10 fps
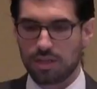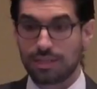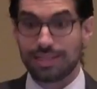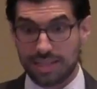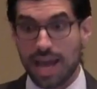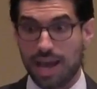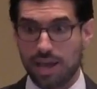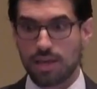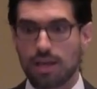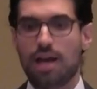
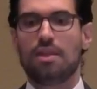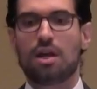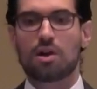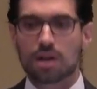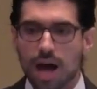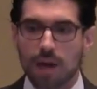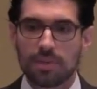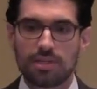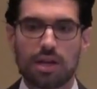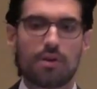today, I think, are a
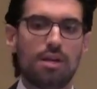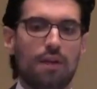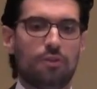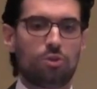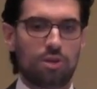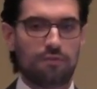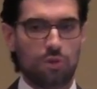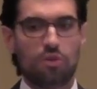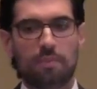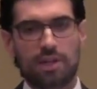commentary on the sort of
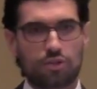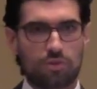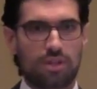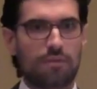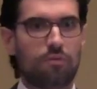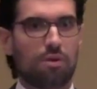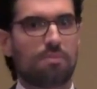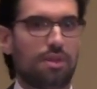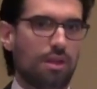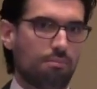youth ministry that
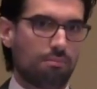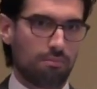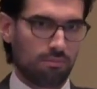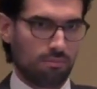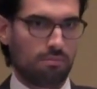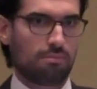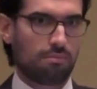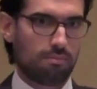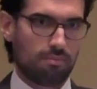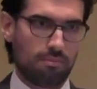formed them
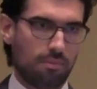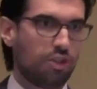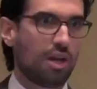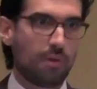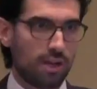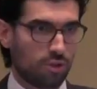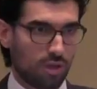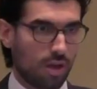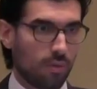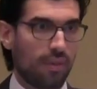a generation
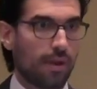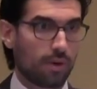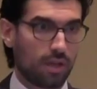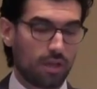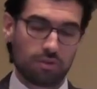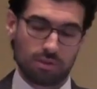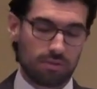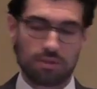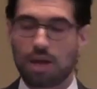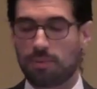ago when they were kids or a
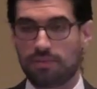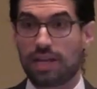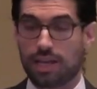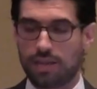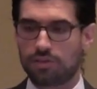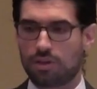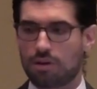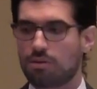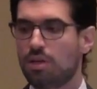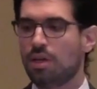couple of decades
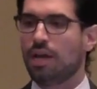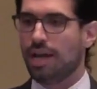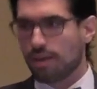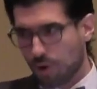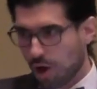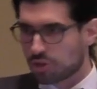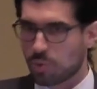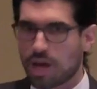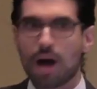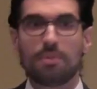ago. Also
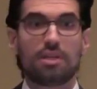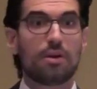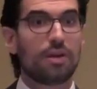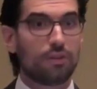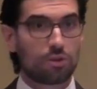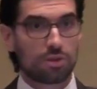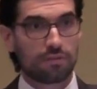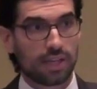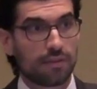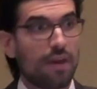a commentary on the sort of
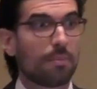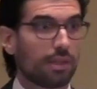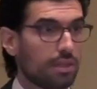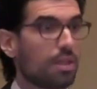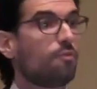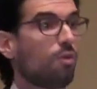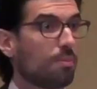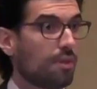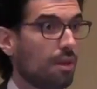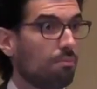like families that
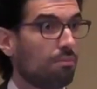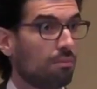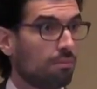formed them